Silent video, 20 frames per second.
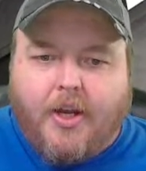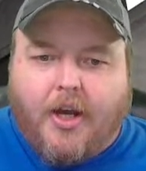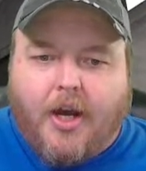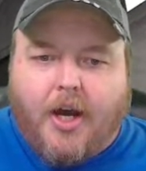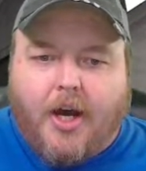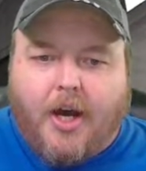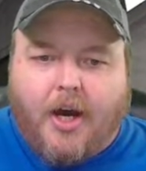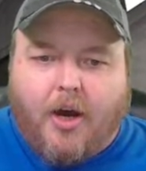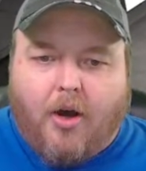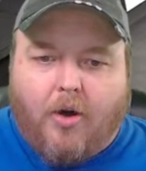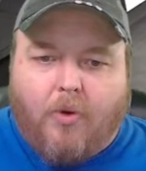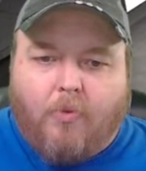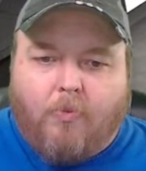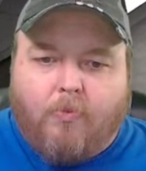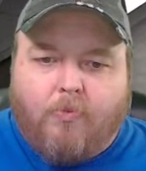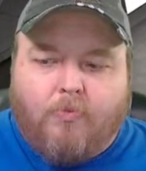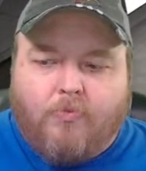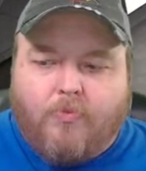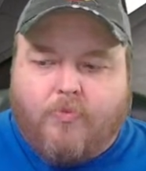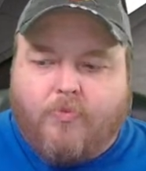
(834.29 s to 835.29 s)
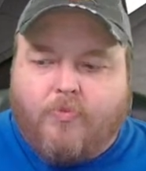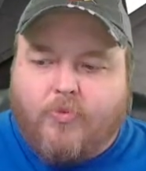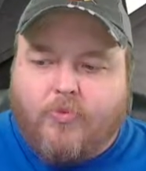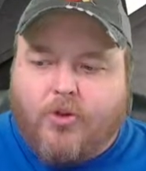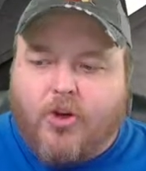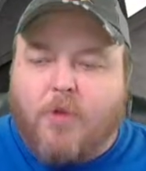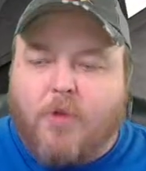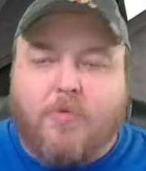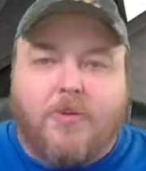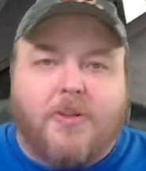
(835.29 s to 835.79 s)

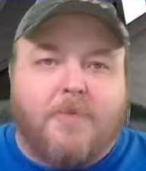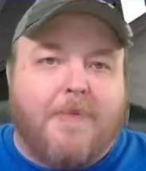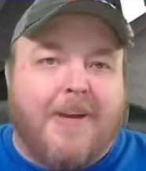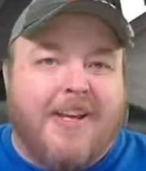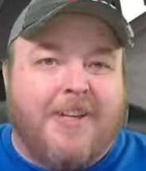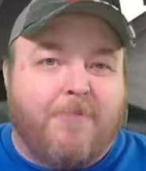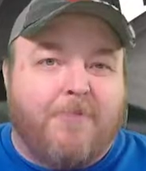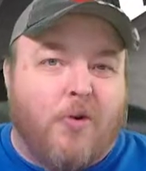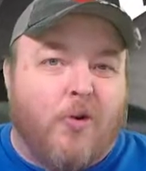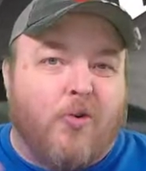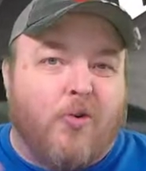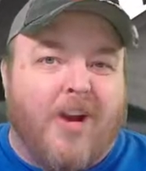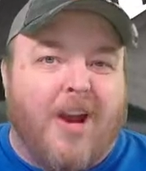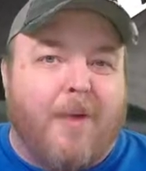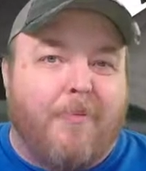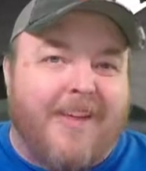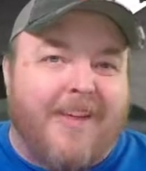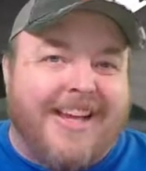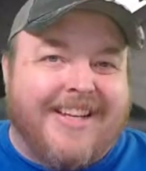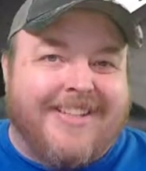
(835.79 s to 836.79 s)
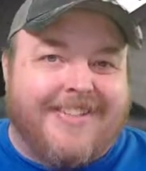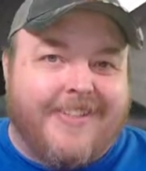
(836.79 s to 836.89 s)
Kerbal Space Program likes